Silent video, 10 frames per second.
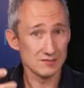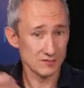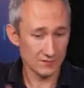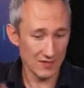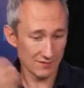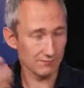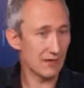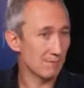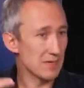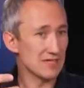of
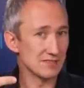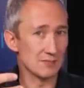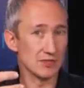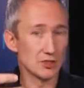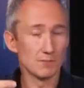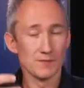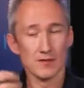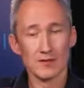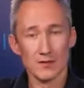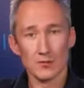that base image.
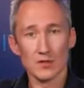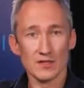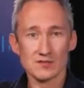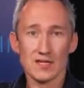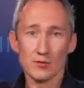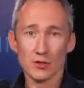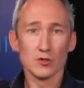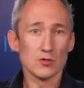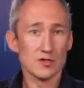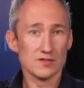We then say, I want
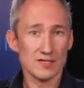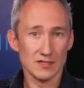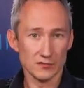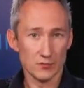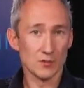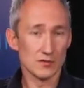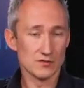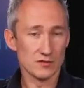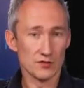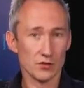another container from Windows
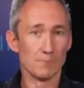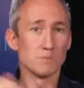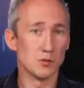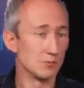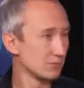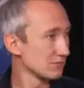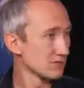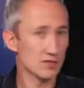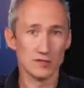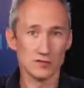Server Core. Boom,
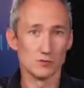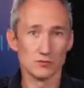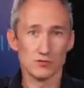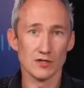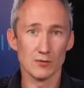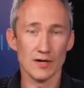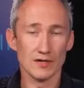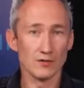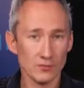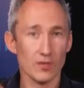starts up straight away.
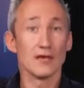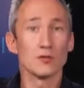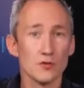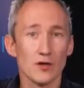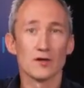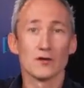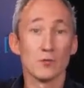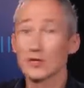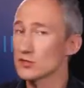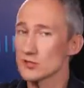Another, and we
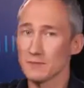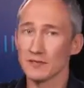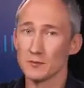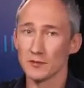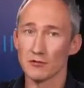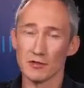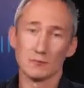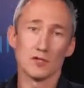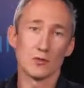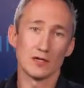can just spin them up
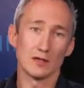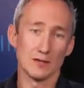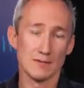incredibly quickly.